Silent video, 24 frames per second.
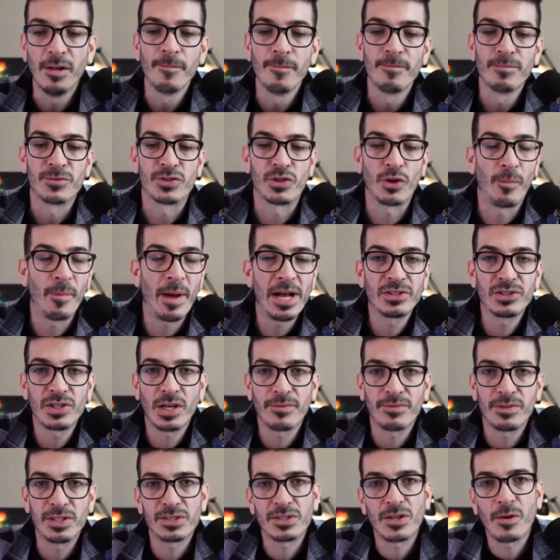So imagine
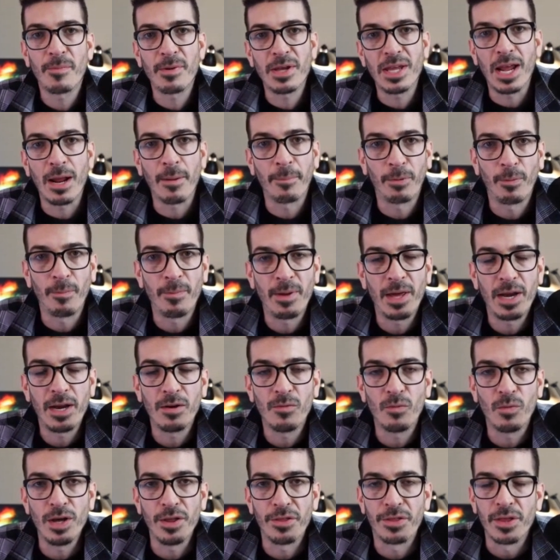if this could be implemented
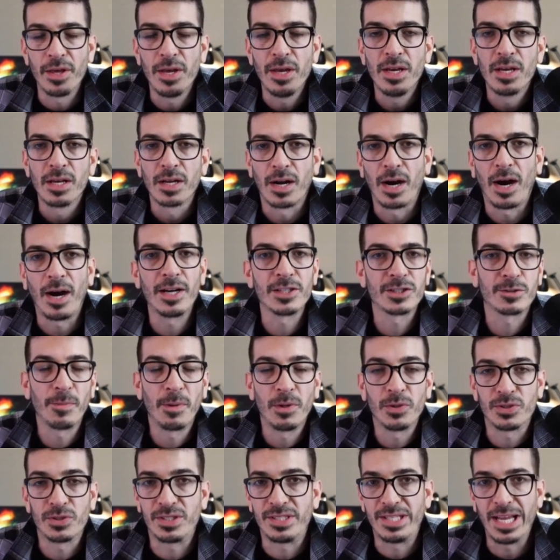with
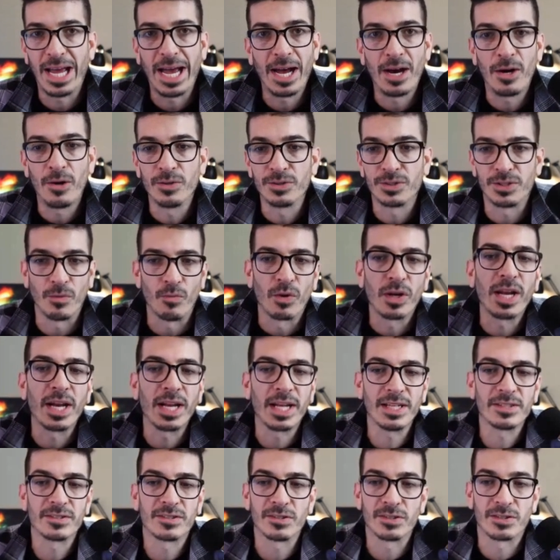Cosmos DAOs, and we're going to
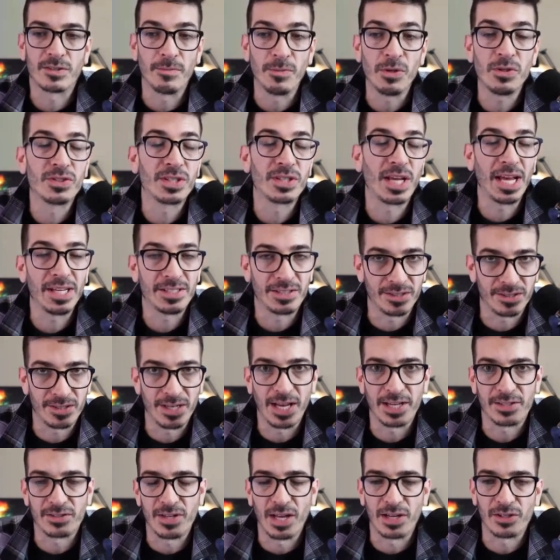get to some use cases
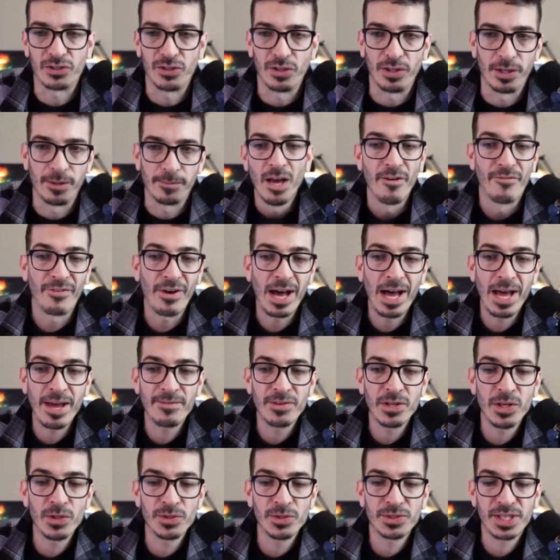next, actually. Five
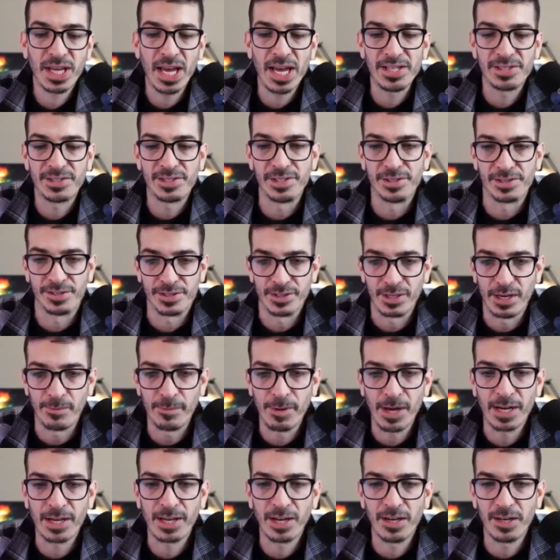use cases. I'm
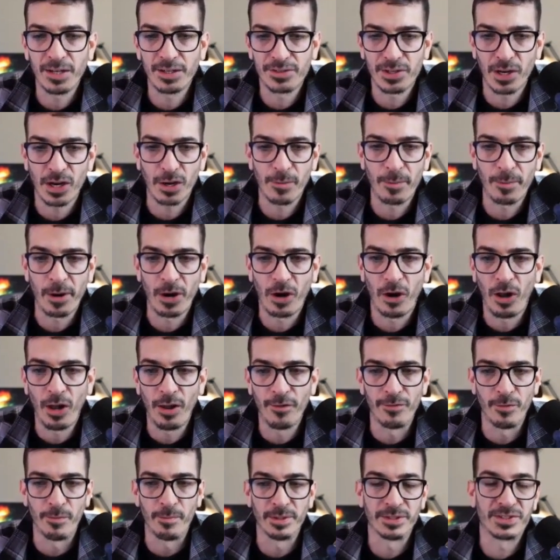not going to talk about all of
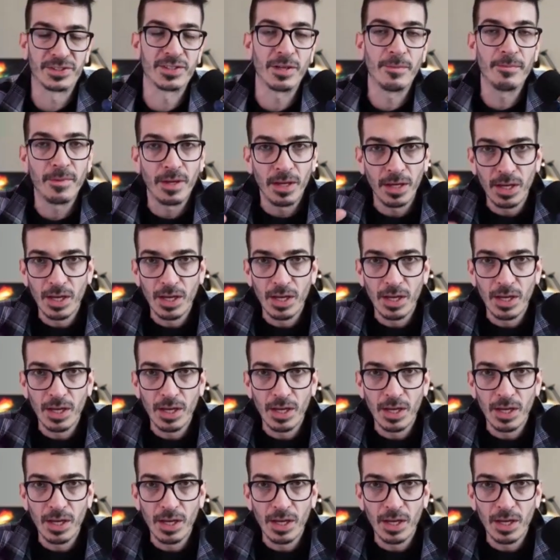them, but some